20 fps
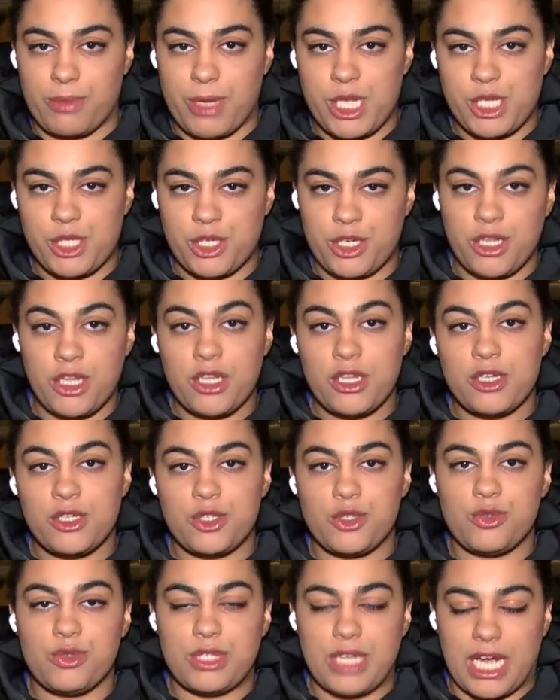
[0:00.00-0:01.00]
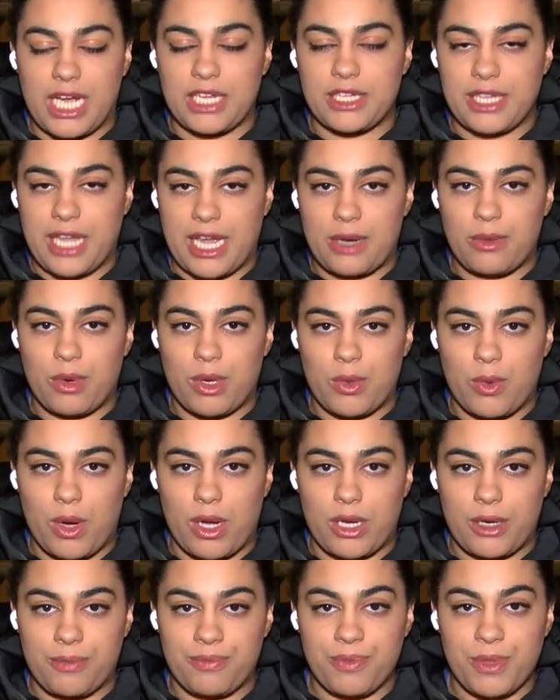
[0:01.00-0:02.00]
information to dial
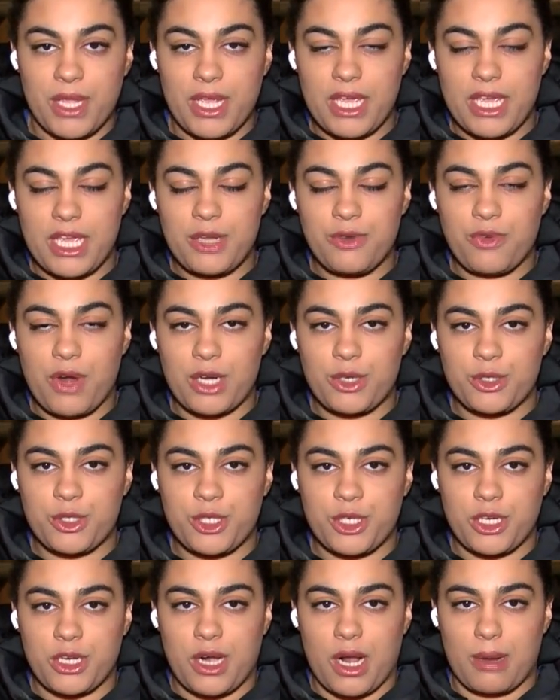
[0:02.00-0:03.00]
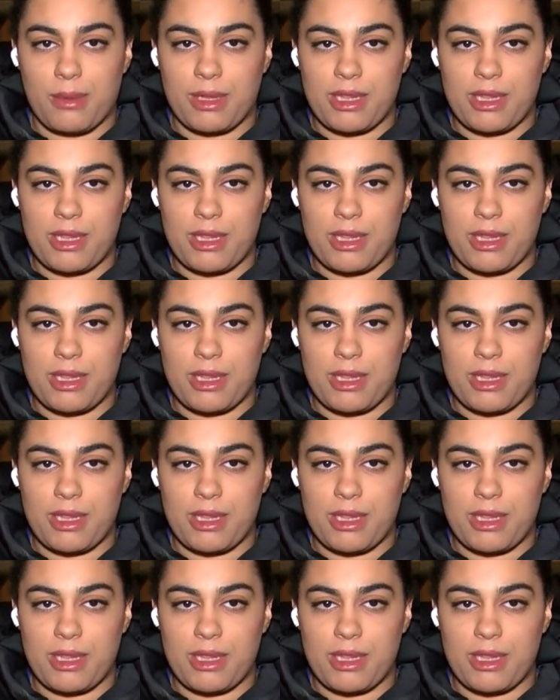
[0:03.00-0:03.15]
911. In Rochester,